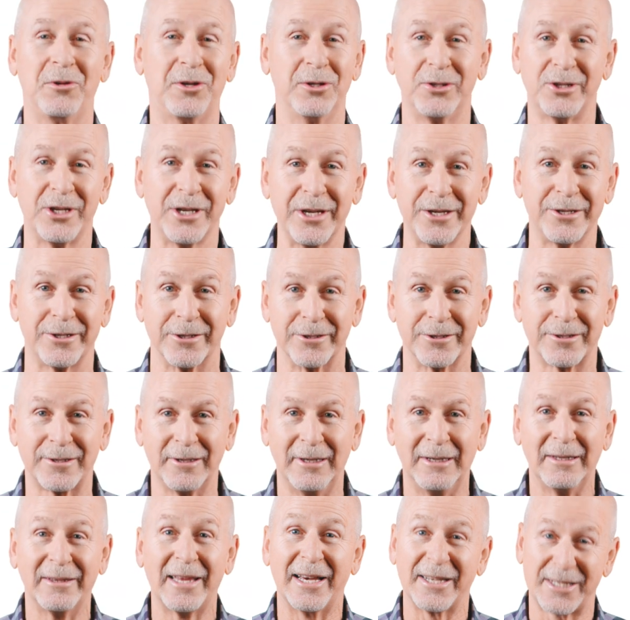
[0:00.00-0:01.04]
to Jesus.
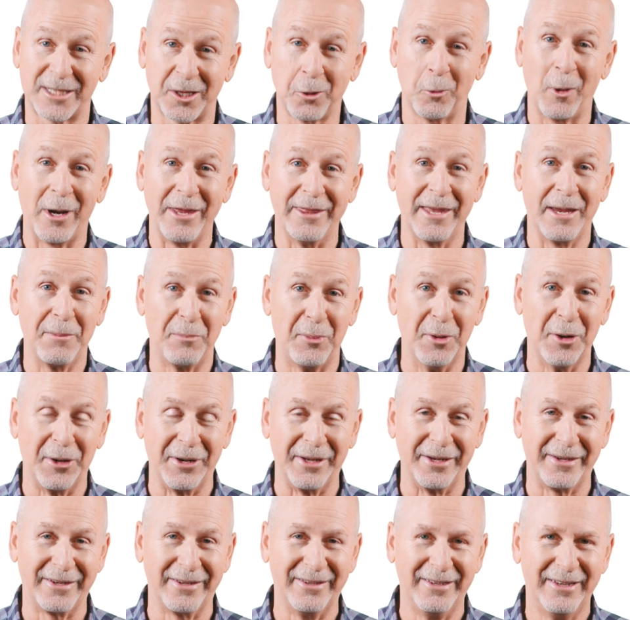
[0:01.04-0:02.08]
That's the way they put
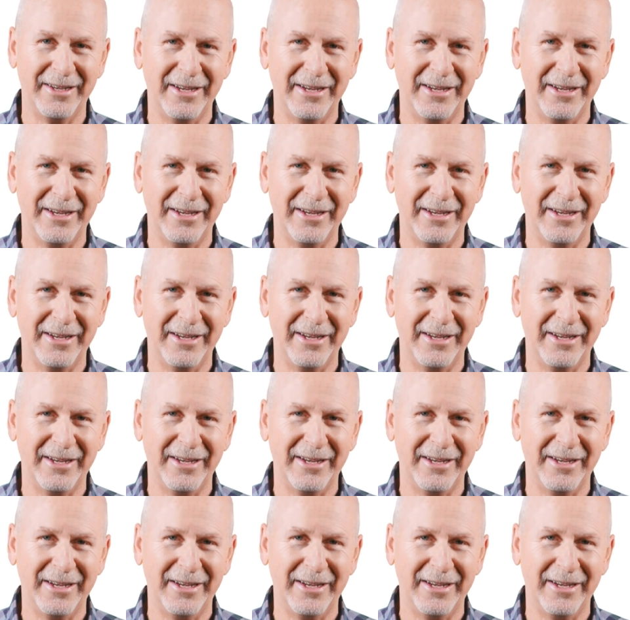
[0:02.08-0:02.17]
it.